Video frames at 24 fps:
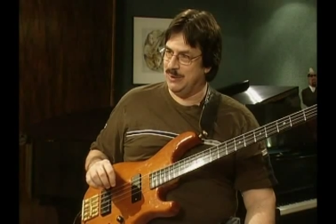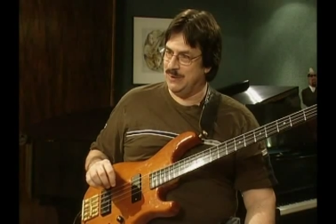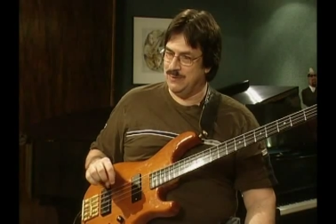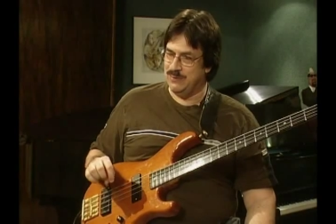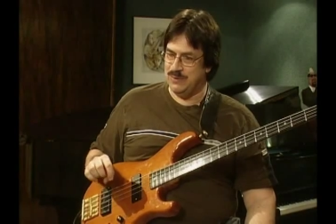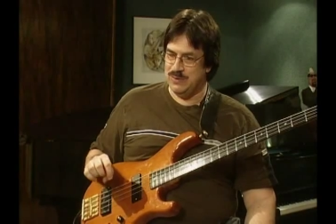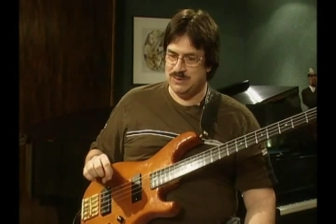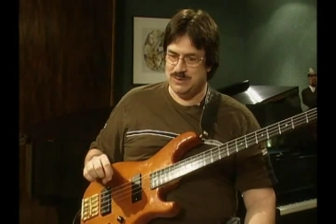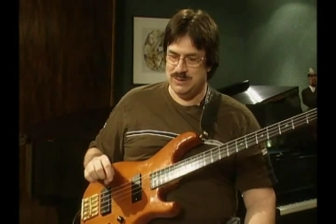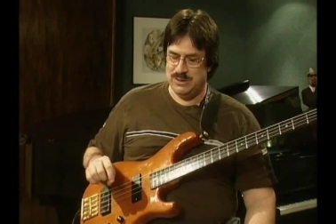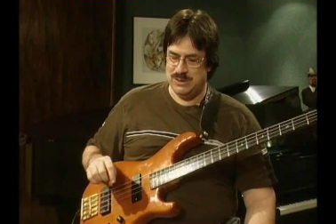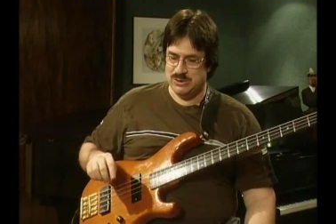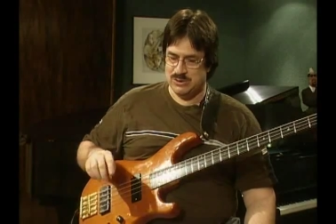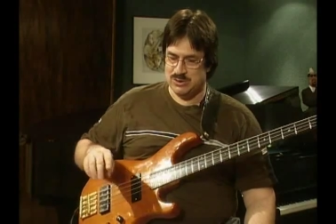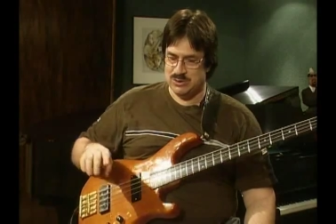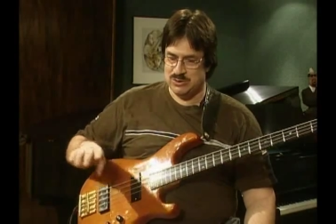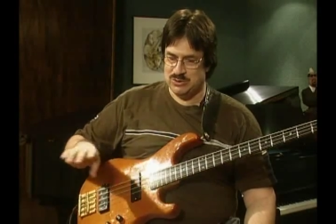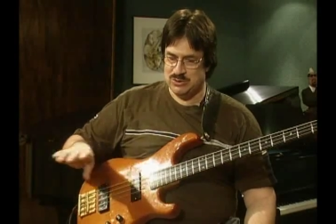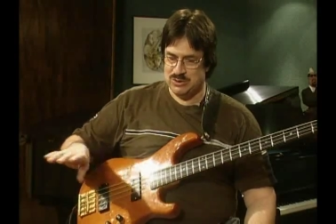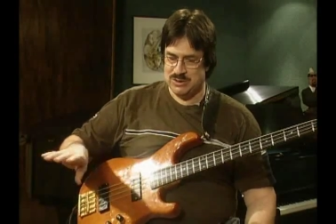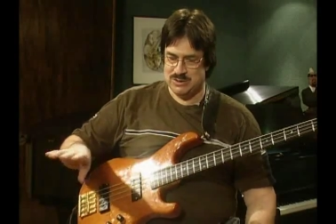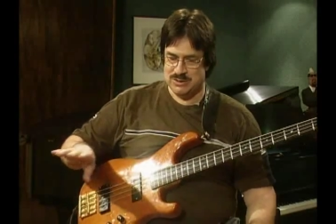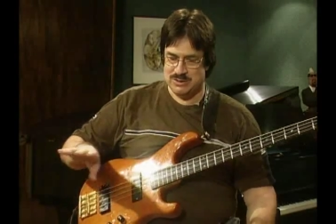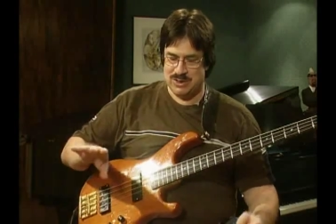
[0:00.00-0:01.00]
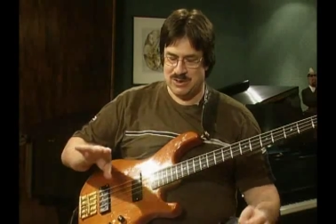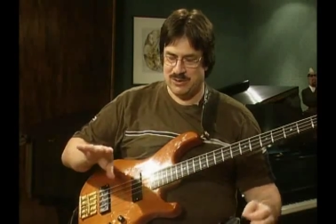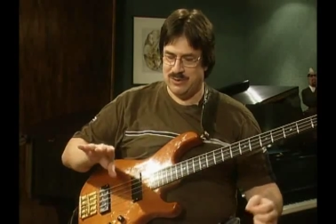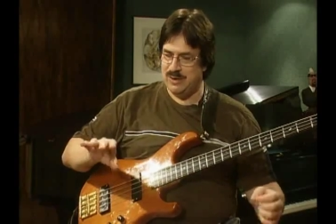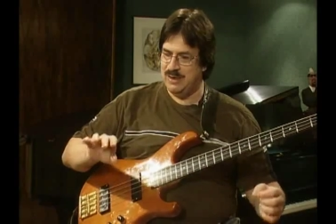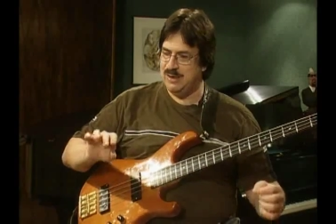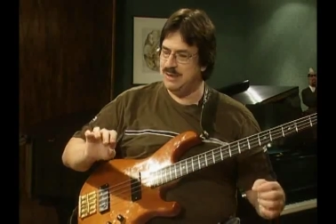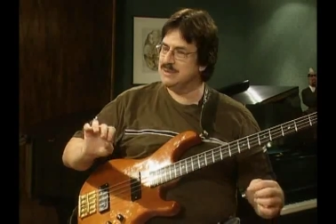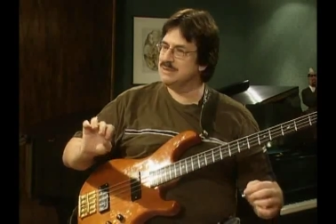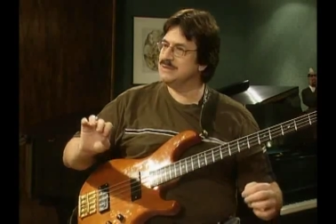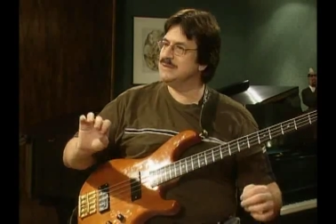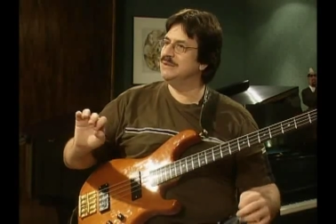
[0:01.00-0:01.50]
If the teacher sits there and
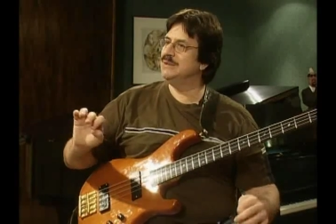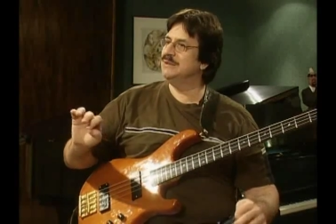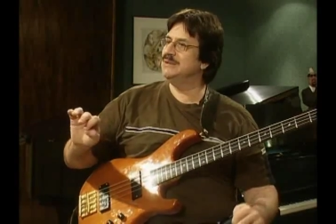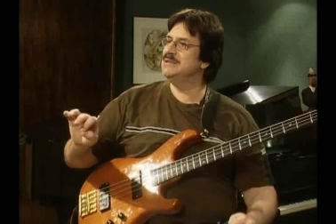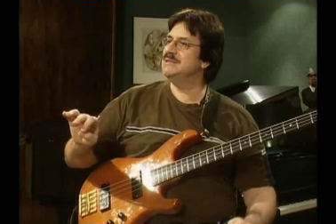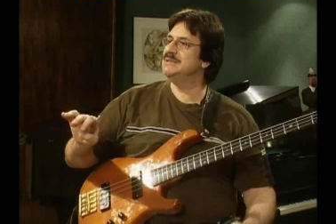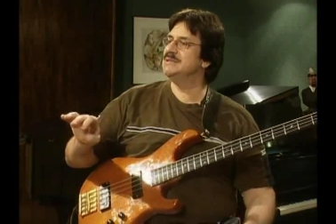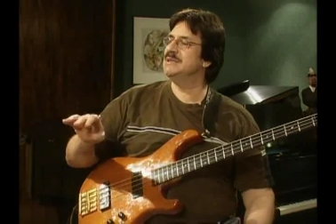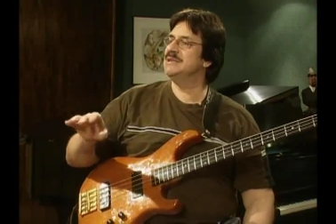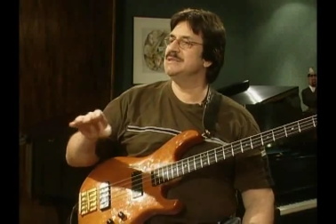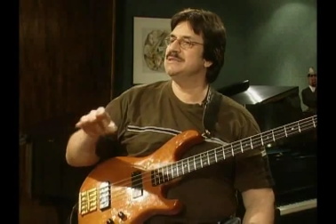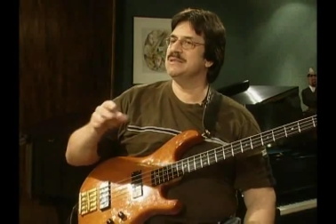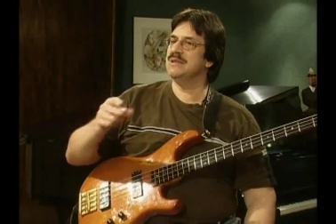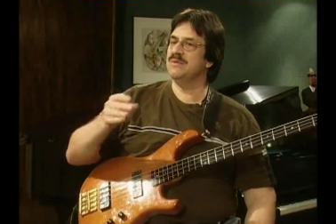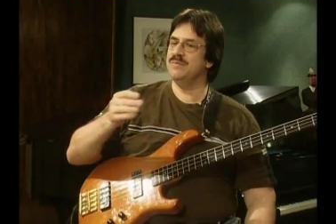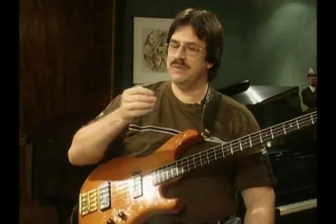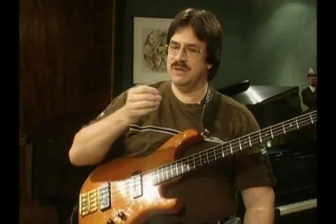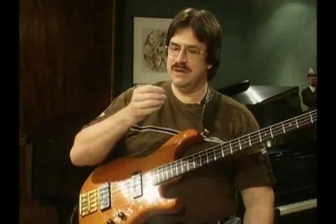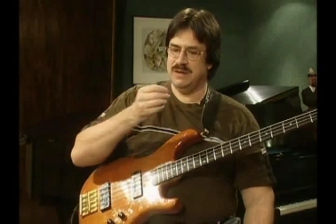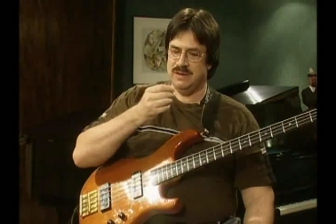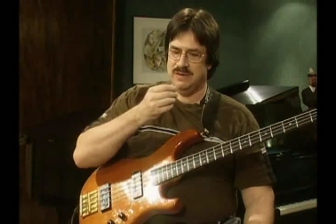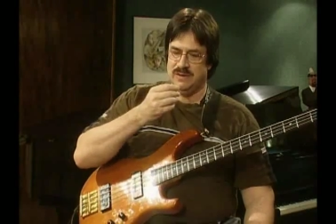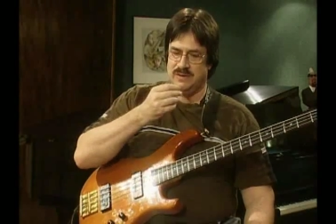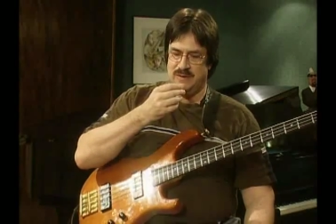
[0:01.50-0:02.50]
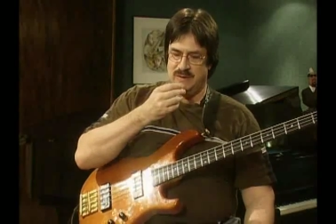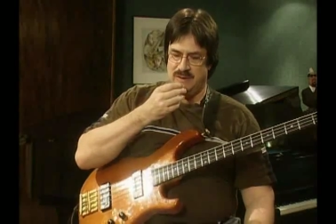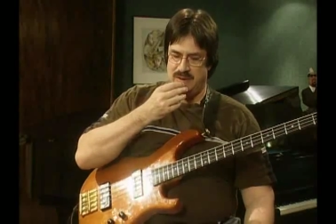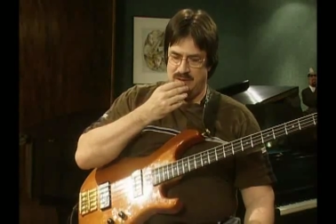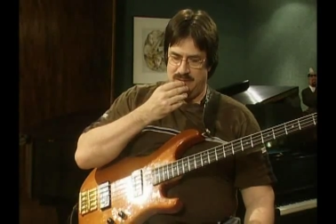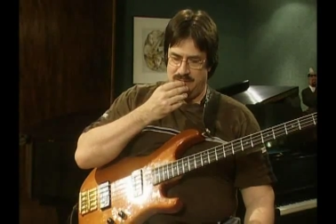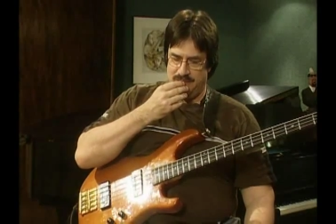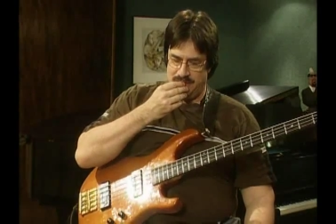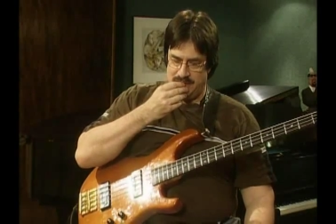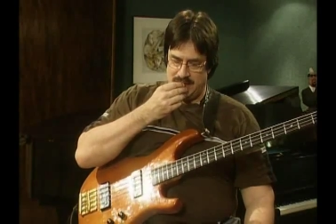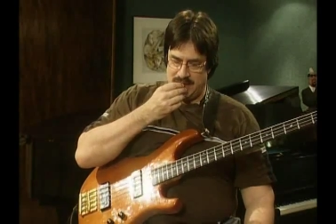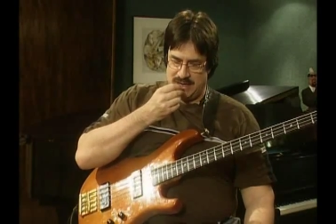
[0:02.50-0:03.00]
instantly says something
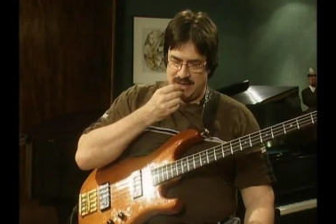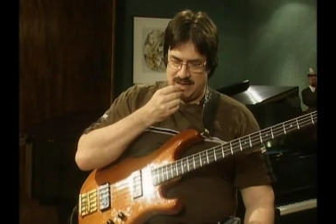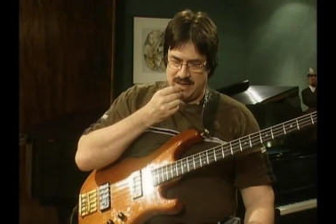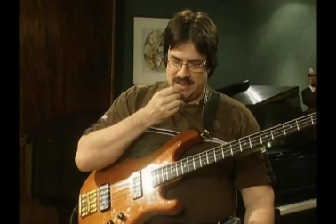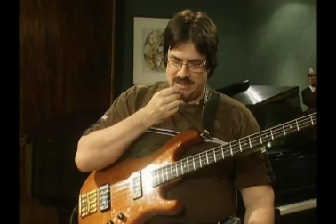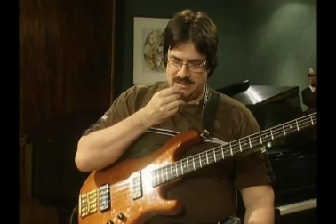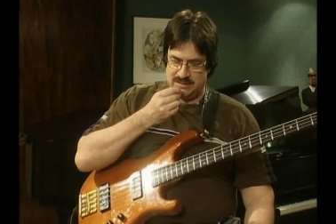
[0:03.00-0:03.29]
that